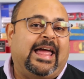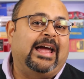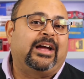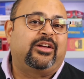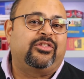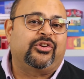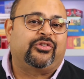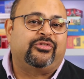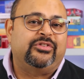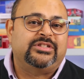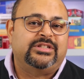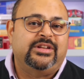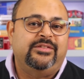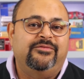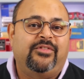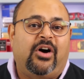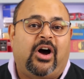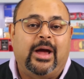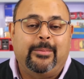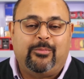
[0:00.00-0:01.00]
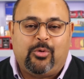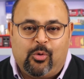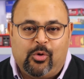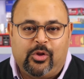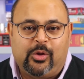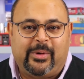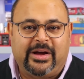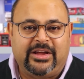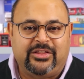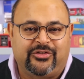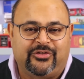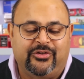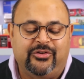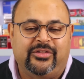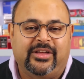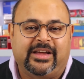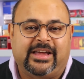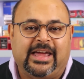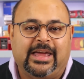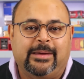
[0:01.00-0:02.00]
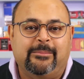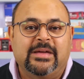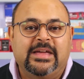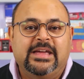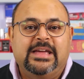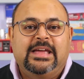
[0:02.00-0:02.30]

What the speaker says: Agatha Christie vibe all the way through the game.